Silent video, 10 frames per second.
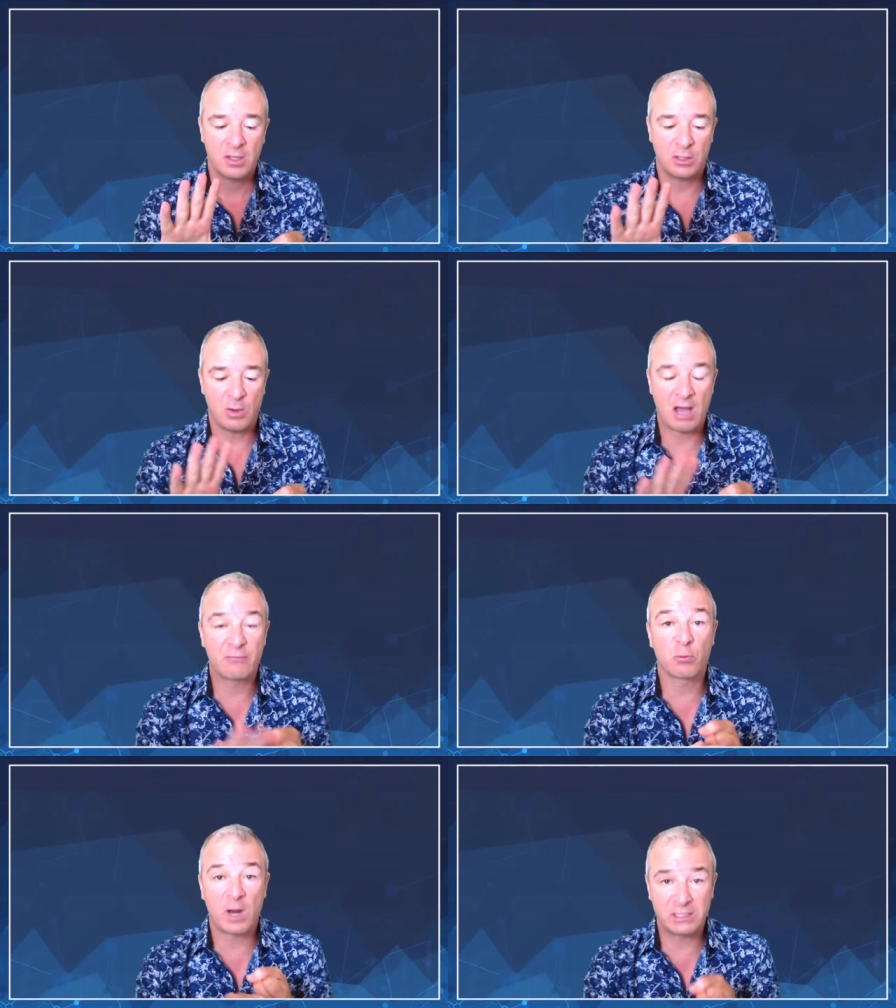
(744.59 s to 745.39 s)
You
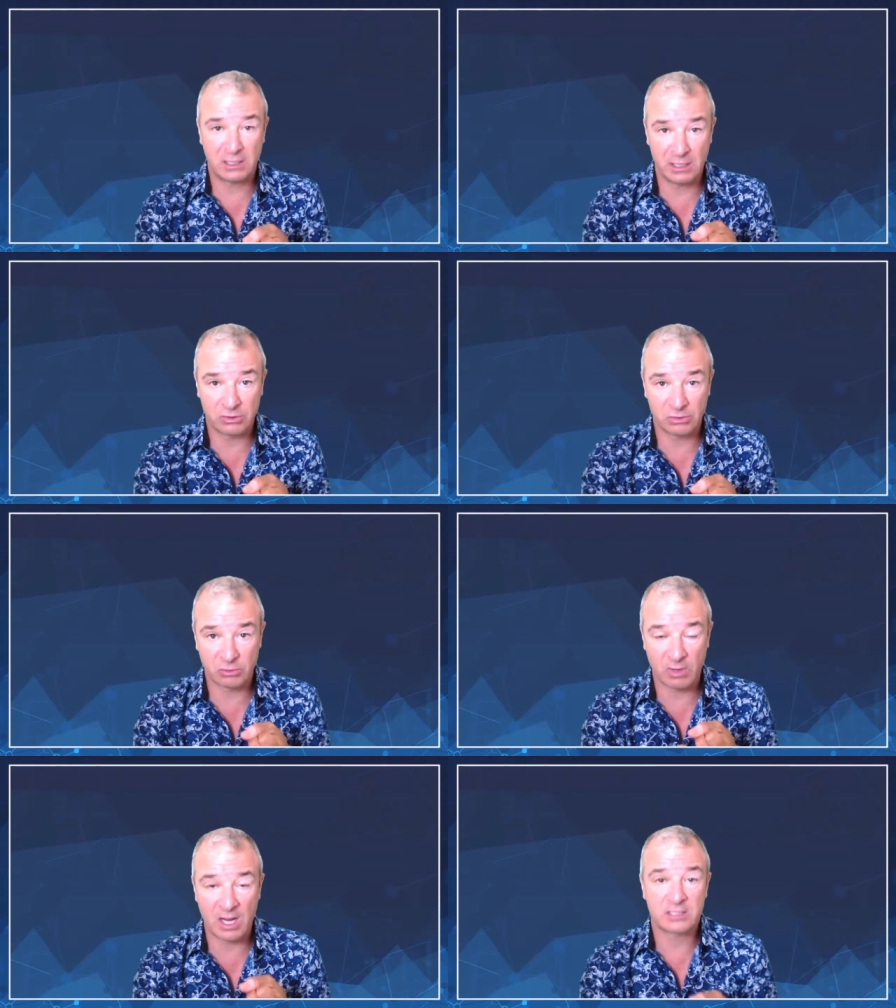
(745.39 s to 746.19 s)
have raising
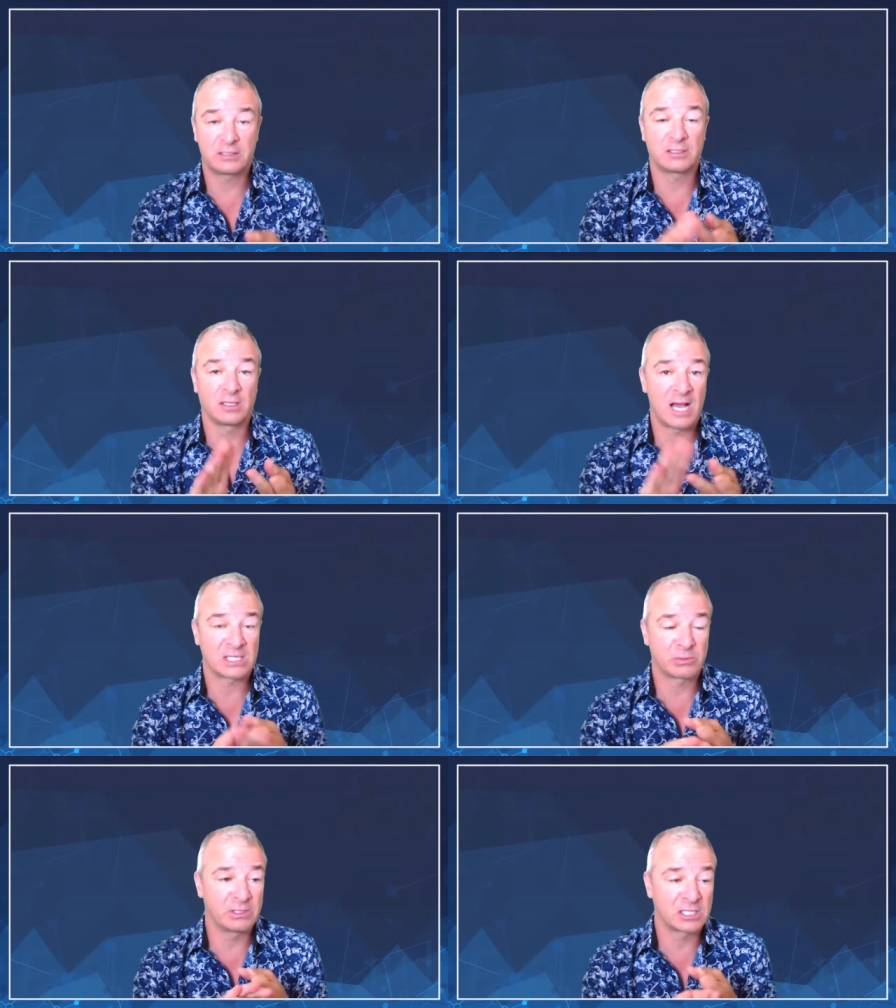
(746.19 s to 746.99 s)
interest rates, and then the
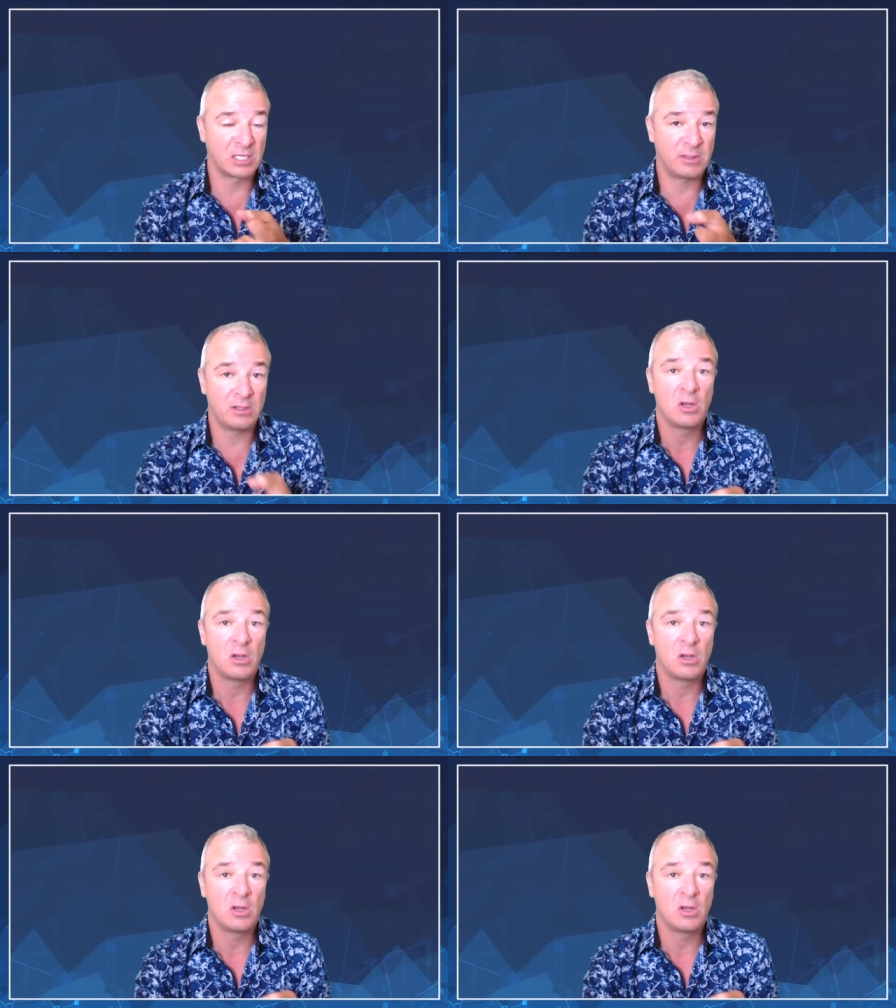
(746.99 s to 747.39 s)
last one is going to be